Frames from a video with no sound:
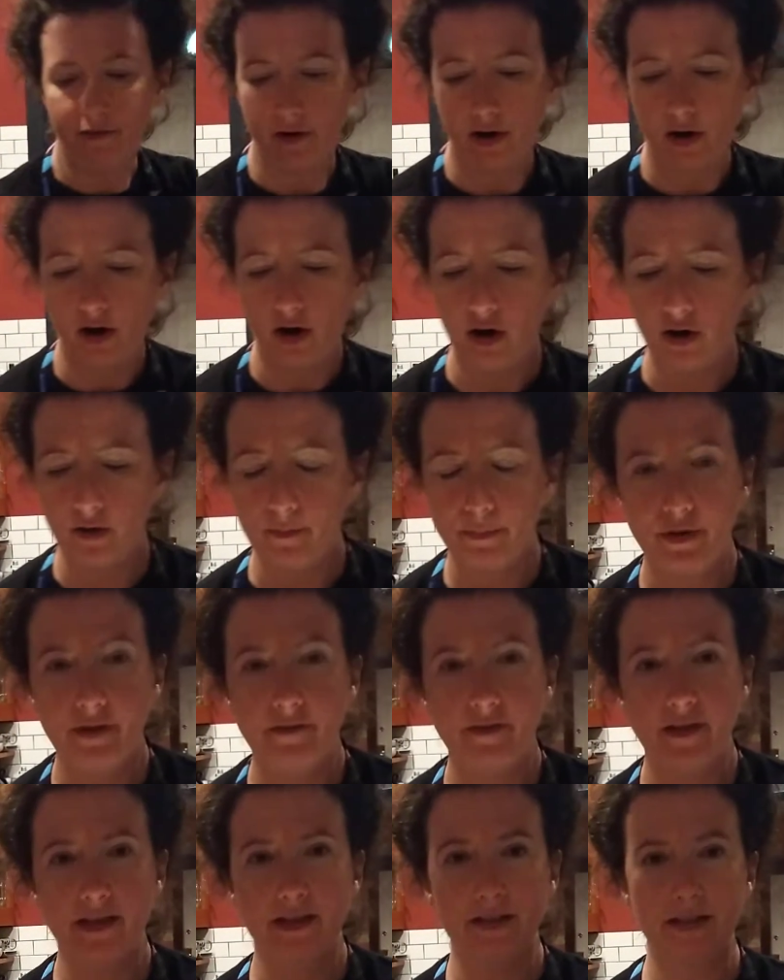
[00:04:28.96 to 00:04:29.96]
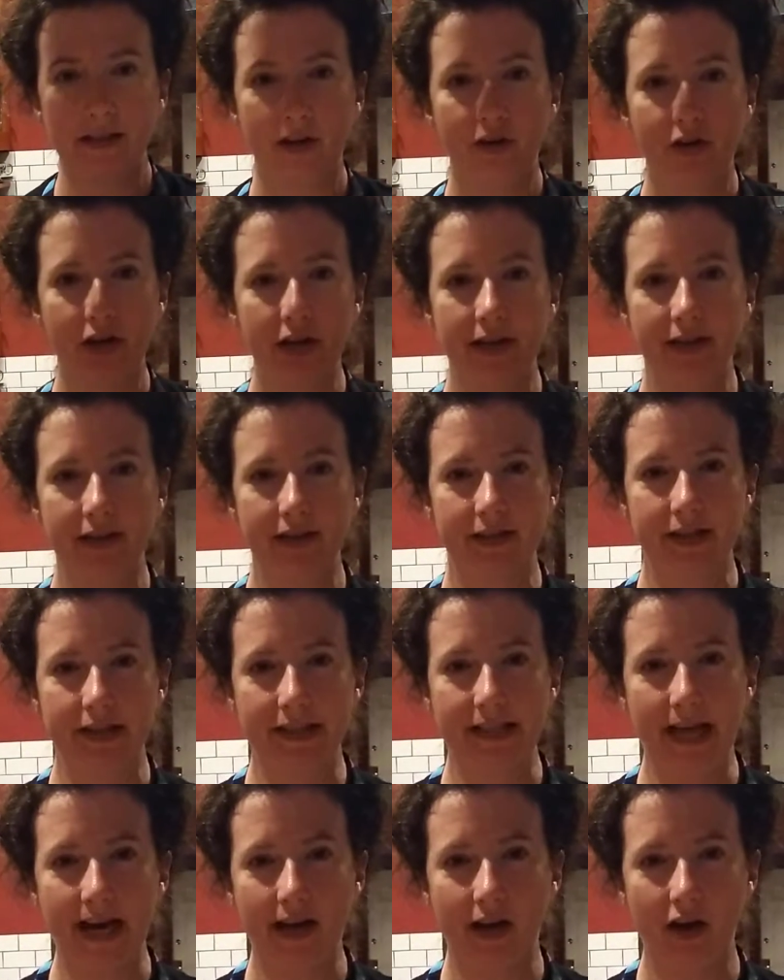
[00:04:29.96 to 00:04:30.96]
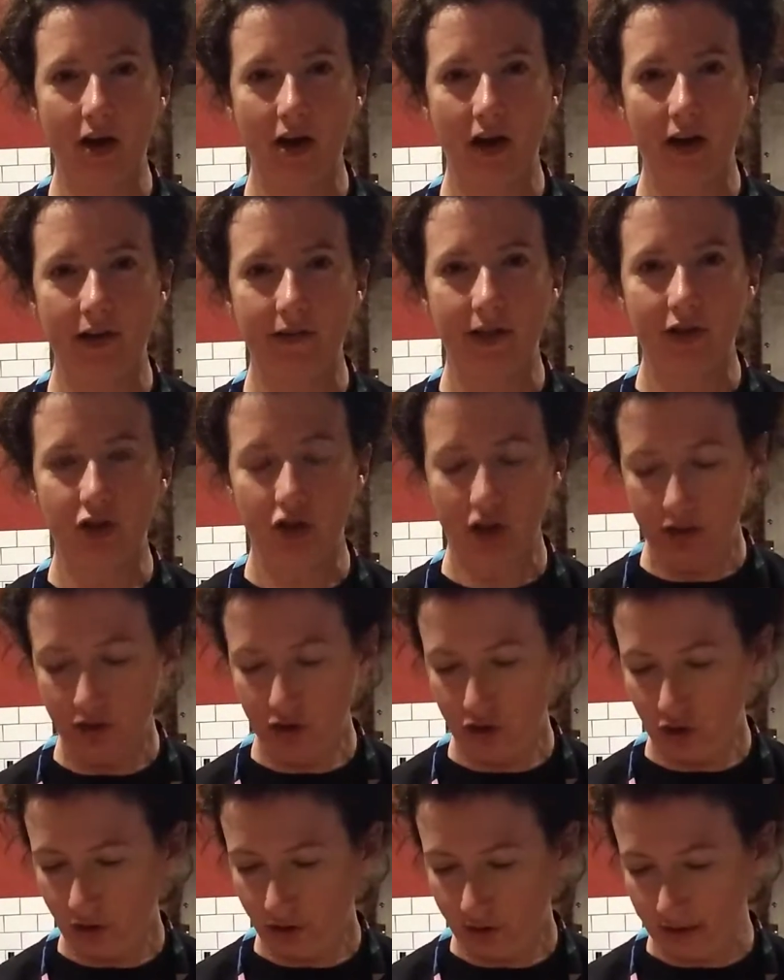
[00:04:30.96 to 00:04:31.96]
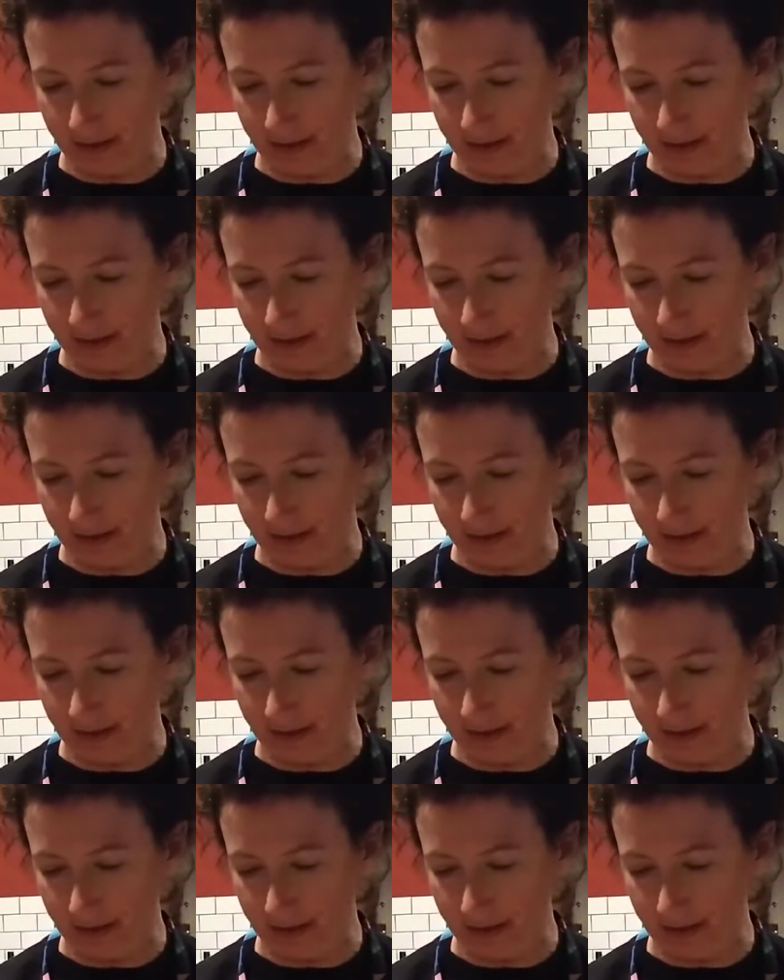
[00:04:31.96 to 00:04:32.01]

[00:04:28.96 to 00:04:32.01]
our previous ingredients, the daikon, the ginger,